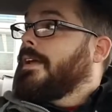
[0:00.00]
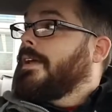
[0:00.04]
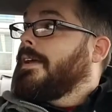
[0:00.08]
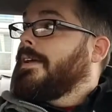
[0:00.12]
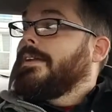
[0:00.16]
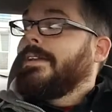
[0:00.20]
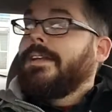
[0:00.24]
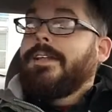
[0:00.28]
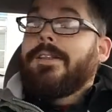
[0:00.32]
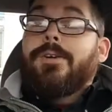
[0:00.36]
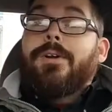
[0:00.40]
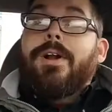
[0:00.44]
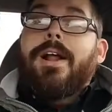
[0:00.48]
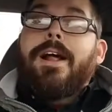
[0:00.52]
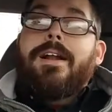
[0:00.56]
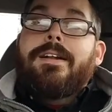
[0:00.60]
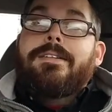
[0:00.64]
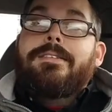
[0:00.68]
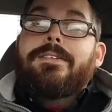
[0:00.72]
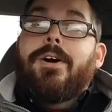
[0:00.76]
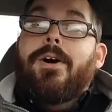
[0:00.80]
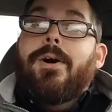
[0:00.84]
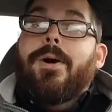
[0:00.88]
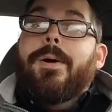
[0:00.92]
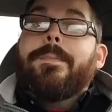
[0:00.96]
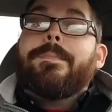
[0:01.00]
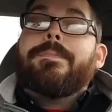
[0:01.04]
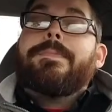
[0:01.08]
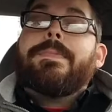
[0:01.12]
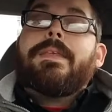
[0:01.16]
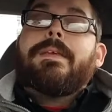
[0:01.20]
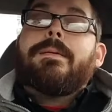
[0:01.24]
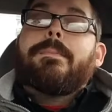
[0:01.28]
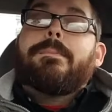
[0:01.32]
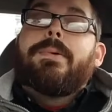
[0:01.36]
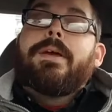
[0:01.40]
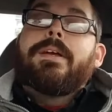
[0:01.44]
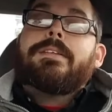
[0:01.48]
need to learn how to talk.
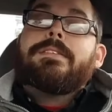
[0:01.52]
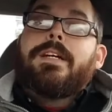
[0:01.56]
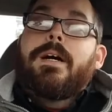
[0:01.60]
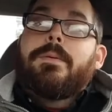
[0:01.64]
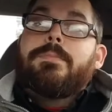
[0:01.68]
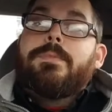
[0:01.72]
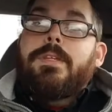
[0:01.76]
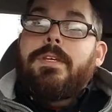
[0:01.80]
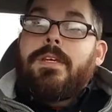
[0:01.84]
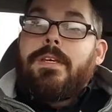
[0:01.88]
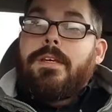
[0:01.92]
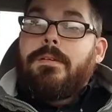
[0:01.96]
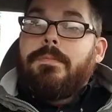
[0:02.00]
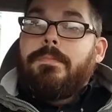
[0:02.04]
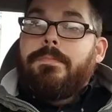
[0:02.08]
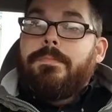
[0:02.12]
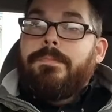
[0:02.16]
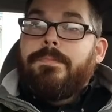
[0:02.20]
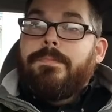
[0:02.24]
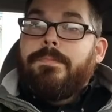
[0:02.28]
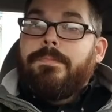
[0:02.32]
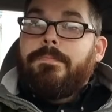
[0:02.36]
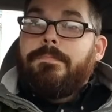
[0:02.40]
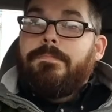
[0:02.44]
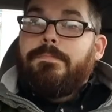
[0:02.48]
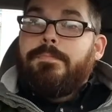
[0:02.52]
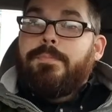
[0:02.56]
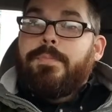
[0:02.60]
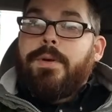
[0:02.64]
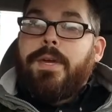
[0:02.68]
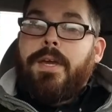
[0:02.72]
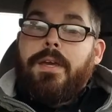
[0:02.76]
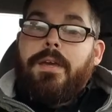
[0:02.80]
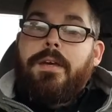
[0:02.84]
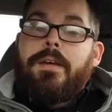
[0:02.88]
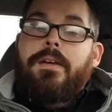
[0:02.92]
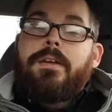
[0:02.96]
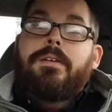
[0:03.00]
Picked up the
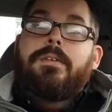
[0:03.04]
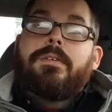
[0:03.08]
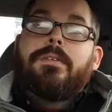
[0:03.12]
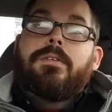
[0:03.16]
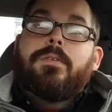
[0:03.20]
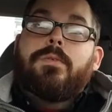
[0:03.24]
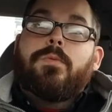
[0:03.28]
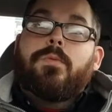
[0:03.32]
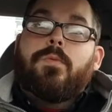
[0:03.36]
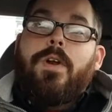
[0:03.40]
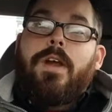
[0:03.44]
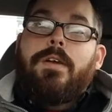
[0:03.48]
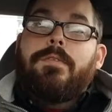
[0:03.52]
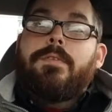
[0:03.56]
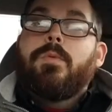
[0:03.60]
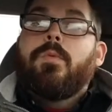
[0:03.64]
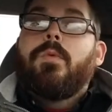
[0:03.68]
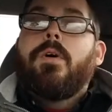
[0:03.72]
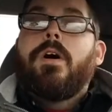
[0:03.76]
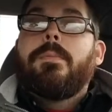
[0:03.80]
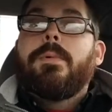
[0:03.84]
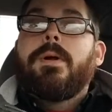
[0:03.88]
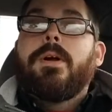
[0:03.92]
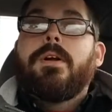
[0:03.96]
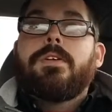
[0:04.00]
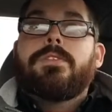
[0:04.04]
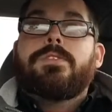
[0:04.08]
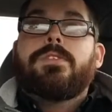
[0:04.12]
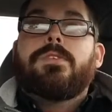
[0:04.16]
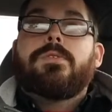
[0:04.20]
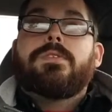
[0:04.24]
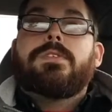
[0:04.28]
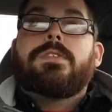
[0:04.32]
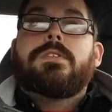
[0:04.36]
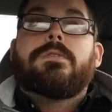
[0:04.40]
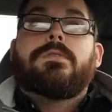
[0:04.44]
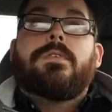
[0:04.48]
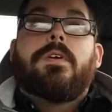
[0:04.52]
pink raven Walmart
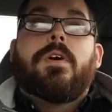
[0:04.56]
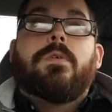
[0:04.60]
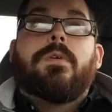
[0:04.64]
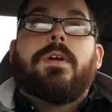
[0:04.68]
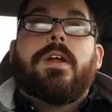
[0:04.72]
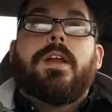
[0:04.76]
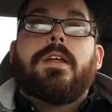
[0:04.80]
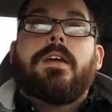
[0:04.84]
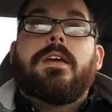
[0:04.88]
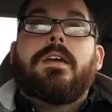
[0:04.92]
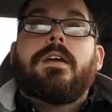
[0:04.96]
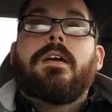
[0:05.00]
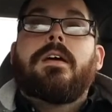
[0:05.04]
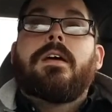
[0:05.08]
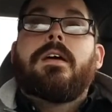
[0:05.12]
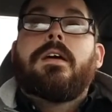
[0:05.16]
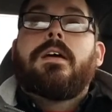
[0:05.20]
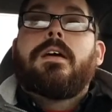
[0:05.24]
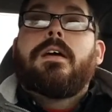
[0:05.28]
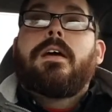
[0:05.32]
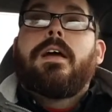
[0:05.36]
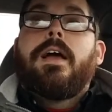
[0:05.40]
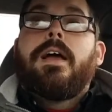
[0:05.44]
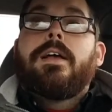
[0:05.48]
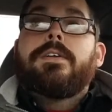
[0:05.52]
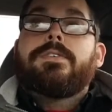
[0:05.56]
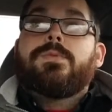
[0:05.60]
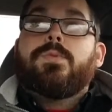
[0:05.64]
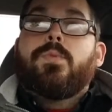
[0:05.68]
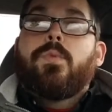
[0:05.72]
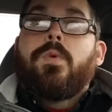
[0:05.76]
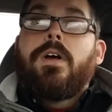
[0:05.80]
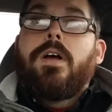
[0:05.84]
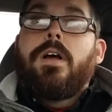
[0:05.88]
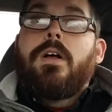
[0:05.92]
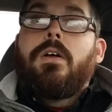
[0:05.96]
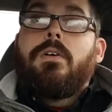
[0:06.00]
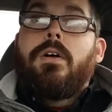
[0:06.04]
exclusive already, as
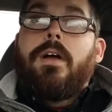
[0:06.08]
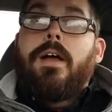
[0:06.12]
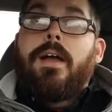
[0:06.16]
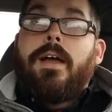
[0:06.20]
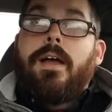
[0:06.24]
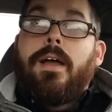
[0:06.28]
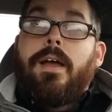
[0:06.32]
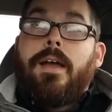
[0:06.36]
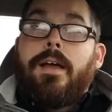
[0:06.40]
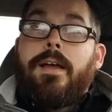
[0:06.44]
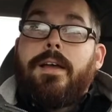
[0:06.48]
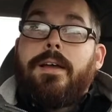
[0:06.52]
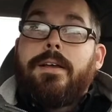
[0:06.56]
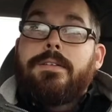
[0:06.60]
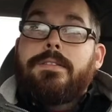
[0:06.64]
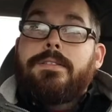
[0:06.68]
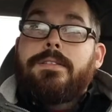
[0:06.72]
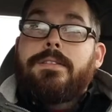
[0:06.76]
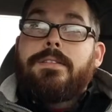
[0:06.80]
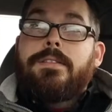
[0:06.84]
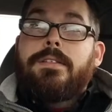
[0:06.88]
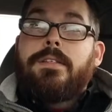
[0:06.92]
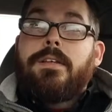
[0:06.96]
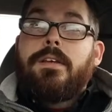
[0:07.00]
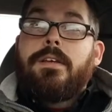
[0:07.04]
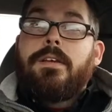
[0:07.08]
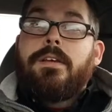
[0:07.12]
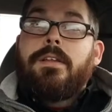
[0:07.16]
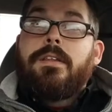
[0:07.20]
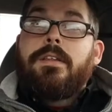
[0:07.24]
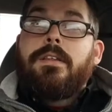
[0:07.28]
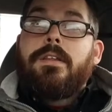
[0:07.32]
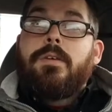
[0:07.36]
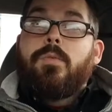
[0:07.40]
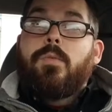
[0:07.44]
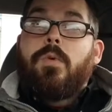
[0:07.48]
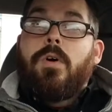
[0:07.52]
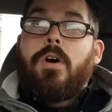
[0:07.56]
well as
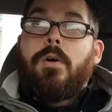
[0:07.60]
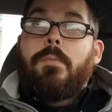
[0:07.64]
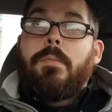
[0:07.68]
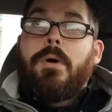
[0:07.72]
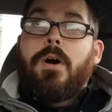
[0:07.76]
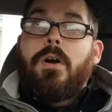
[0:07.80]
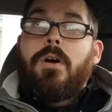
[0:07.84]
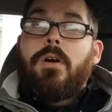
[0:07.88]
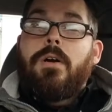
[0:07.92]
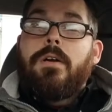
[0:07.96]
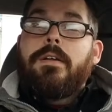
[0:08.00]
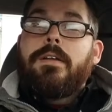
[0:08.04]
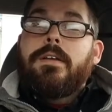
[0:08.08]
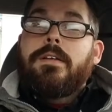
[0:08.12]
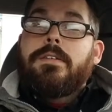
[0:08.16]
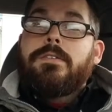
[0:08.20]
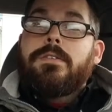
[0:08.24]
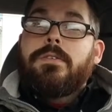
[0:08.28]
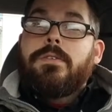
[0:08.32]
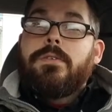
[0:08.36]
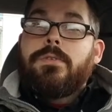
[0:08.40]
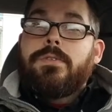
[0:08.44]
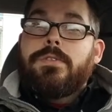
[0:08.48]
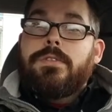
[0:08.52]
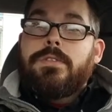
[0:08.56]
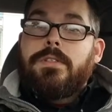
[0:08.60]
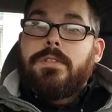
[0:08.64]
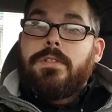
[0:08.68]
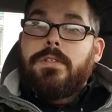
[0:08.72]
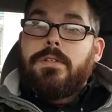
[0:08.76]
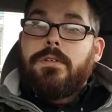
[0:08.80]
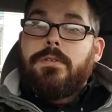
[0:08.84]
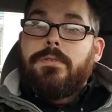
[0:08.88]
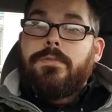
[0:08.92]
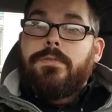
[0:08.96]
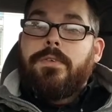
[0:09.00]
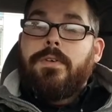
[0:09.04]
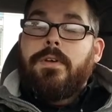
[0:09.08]
the Walmart
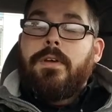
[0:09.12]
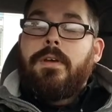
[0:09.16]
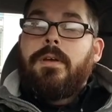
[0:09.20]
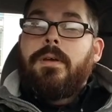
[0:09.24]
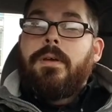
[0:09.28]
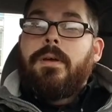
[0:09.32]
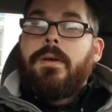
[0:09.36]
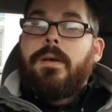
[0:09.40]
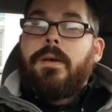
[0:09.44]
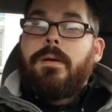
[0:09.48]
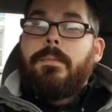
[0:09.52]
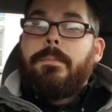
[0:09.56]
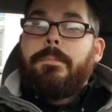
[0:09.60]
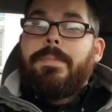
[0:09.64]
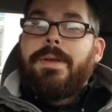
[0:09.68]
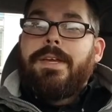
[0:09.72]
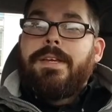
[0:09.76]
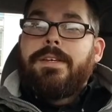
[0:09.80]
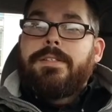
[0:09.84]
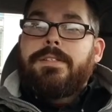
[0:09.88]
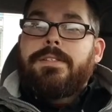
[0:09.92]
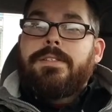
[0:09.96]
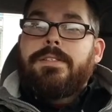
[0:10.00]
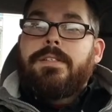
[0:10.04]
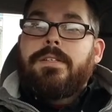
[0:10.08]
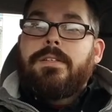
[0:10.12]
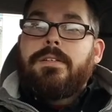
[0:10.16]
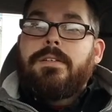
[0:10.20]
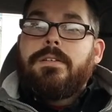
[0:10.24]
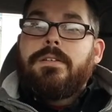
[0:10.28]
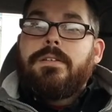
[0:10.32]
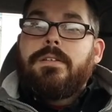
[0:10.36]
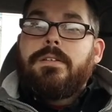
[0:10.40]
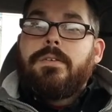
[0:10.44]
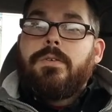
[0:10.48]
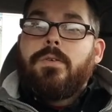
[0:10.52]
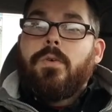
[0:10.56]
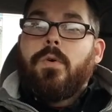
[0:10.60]
exclusive Beast
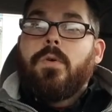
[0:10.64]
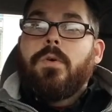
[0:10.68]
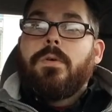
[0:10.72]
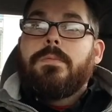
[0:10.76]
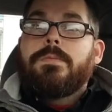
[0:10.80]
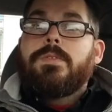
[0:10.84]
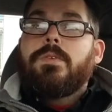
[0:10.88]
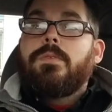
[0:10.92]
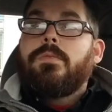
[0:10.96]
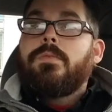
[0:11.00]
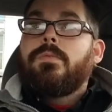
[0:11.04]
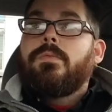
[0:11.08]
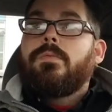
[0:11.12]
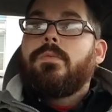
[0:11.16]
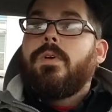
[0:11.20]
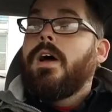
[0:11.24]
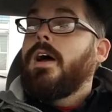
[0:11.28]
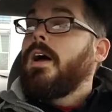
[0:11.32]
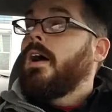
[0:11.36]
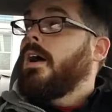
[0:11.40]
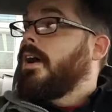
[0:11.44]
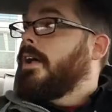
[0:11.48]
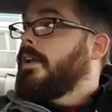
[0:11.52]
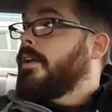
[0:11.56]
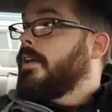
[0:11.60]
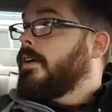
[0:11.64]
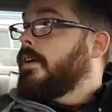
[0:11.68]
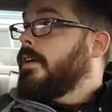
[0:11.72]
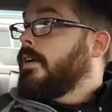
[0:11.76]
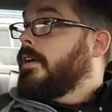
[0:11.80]
Dorbs ride.